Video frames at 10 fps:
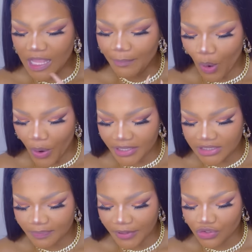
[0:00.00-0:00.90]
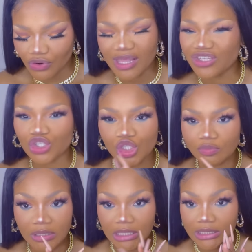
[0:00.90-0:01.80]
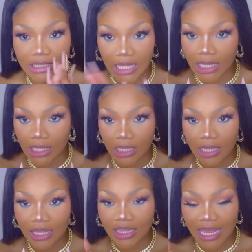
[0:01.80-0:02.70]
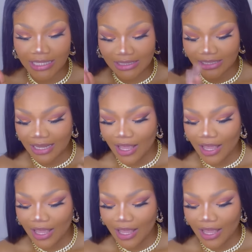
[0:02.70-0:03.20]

point, but rather just me saying that